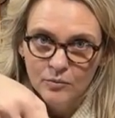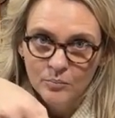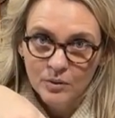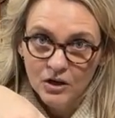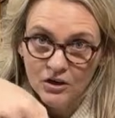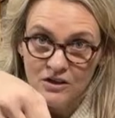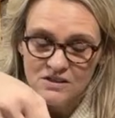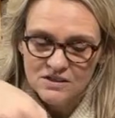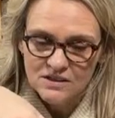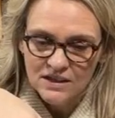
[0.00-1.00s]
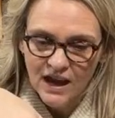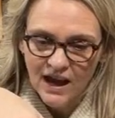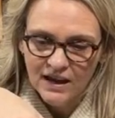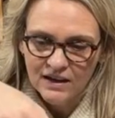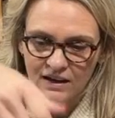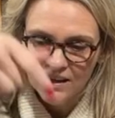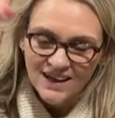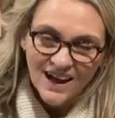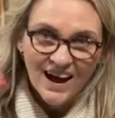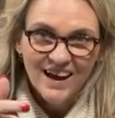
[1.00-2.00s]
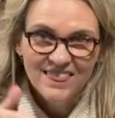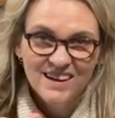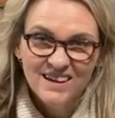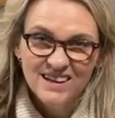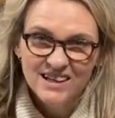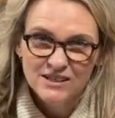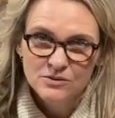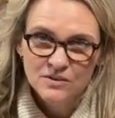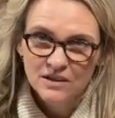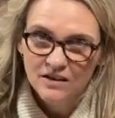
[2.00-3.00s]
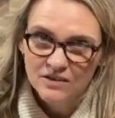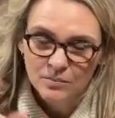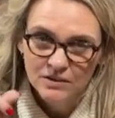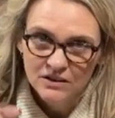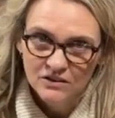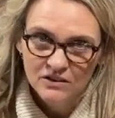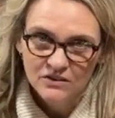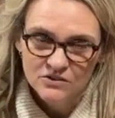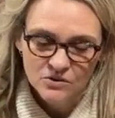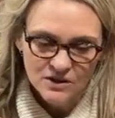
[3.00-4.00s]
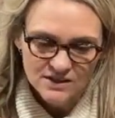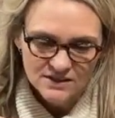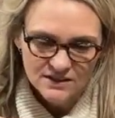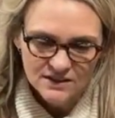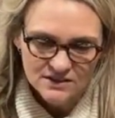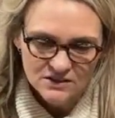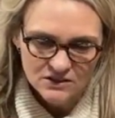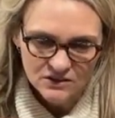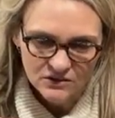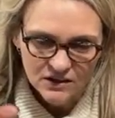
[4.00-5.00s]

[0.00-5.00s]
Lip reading: purse caddy. I think kids would love to put their little toys in this too.